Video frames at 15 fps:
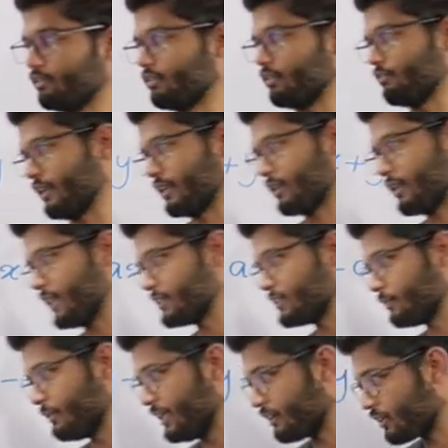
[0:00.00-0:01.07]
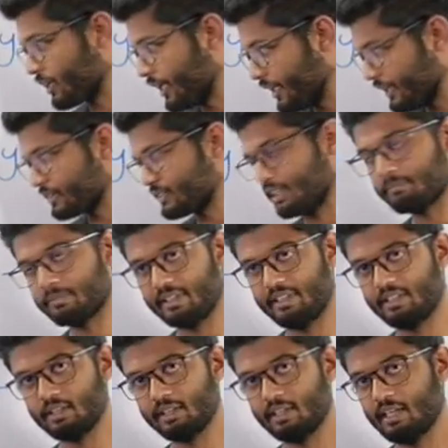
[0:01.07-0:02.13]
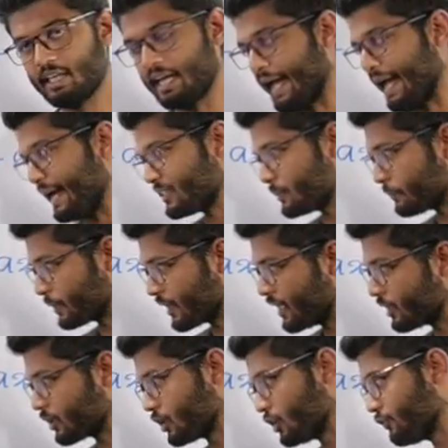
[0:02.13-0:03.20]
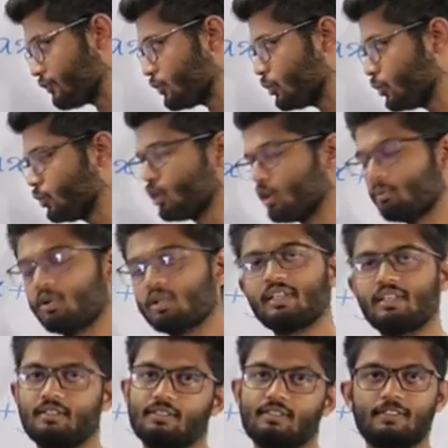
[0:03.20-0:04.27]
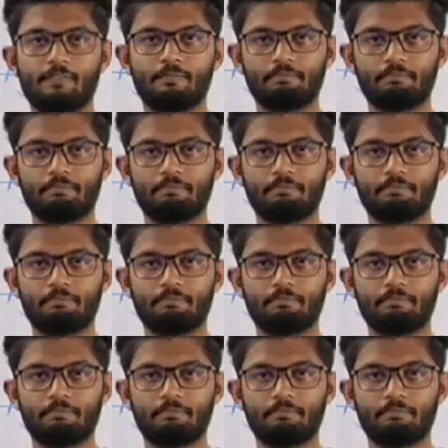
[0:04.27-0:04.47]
Factorizing mean writing something as a product of two or more things.